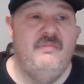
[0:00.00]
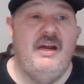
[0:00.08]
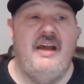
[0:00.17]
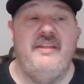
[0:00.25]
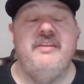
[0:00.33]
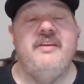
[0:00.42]

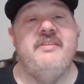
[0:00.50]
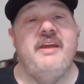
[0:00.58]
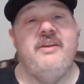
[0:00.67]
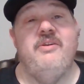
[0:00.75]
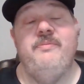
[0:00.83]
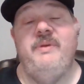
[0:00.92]
I think
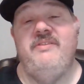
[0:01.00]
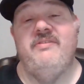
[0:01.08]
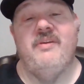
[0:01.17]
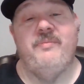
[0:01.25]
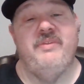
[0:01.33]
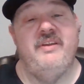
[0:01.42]
that could be
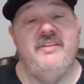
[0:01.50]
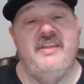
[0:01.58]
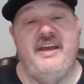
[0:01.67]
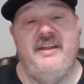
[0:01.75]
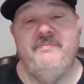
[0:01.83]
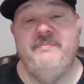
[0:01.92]
something
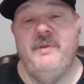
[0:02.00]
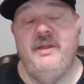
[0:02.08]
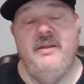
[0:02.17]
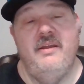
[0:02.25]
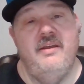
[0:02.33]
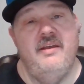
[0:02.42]
that
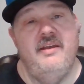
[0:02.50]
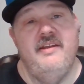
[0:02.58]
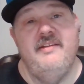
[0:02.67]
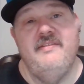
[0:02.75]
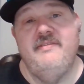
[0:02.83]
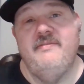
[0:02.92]

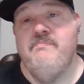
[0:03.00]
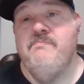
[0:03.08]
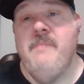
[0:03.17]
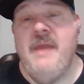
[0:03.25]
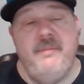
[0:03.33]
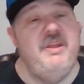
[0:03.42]

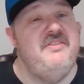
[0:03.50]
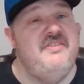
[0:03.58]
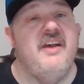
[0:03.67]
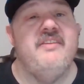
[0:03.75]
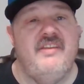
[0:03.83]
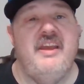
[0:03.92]
maybe
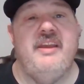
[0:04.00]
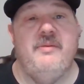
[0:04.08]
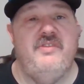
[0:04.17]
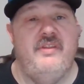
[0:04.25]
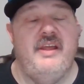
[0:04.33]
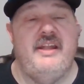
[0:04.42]
does take him
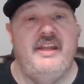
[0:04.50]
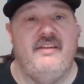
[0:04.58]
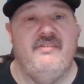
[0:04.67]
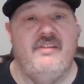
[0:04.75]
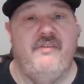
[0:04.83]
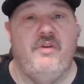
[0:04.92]
to that
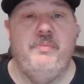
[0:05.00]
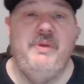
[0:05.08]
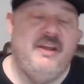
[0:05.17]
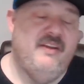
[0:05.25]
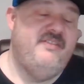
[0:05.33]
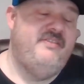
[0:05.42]
next level.
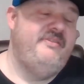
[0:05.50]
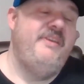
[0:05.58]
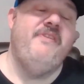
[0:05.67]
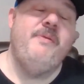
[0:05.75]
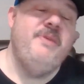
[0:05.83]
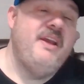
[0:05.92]
Because
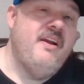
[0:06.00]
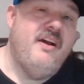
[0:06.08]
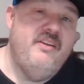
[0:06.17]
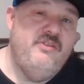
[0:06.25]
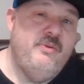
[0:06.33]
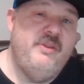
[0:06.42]
if I'm being
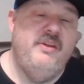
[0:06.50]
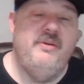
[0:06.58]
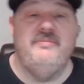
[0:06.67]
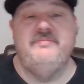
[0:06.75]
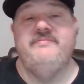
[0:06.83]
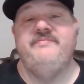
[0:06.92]
honest with
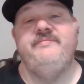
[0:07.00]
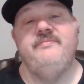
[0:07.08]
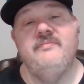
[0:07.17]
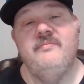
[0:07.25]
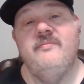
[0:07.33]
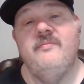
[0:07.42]
you,
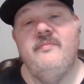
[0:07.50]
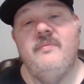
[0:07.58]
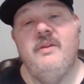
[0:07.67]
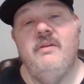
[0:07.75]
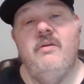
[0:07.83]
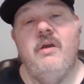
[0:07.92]

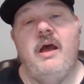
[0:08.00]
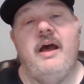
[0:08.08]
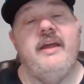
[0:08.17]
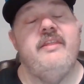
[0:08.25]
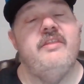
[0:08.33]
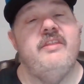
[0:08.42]

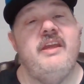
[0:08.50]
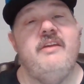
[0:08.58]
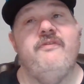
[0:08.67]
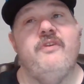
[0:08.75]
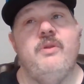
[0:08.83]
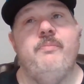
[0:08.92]
I think
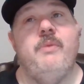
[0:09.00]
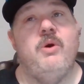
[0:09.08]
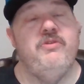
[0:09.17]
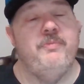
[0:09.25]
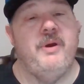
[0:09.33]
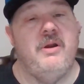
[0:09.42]
for the
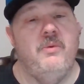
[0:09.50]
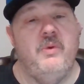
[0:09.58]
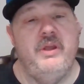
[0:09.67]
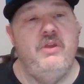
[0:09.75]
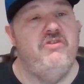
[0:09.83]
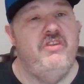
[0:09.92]
most part,
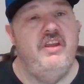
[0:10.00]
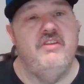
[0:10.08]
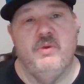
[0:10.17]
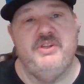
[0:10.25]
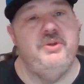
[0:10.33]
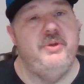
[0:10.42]
what you see is
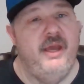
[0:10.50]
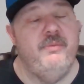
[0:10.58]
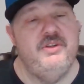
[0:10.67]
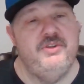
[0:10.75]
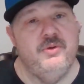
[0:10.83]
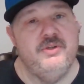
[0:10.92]
what you get
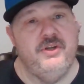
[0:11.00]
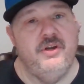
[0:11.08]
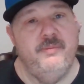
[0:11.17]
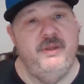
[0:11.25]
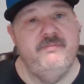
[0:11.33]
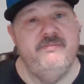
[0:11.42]
with George
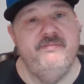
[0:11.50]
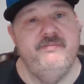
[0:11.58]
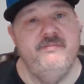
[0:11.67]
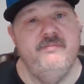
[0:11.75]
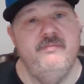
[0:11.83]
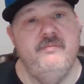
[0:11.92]
Kirby
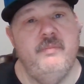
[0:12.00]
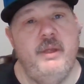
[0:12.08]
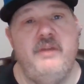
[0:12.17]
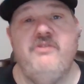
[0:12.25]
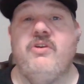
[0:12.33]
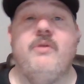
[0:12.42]

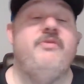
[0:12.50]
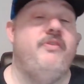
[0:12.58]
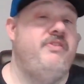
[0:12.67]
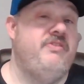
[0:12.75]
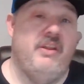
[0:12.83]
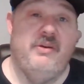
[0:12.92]
in terms of
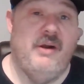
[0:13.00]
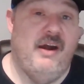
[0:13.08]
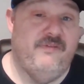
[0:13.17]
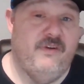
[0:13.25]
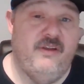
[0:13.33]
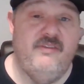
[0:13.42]
his other
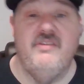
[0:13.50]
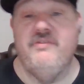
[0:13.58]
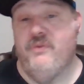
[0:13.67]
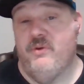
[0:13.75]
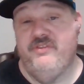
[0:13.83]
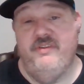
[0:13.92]
offerings. His
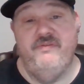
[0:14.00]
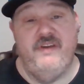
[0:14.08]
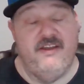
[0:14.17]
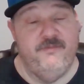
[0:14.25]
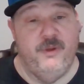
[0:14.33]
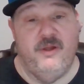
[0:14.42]
four-seam
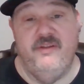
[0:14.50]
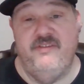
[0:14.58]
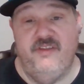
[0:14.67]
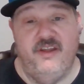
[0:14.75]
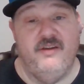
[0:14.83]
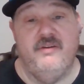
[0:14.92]
fastball, his
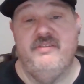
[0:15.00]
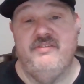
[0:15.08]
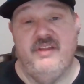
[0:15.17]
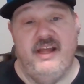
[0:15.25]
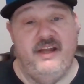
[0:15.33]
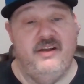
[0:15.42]
sinker, his
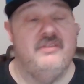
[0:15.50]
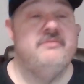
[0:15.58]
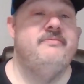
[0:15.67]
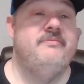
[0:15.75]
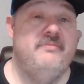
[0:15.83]
slider.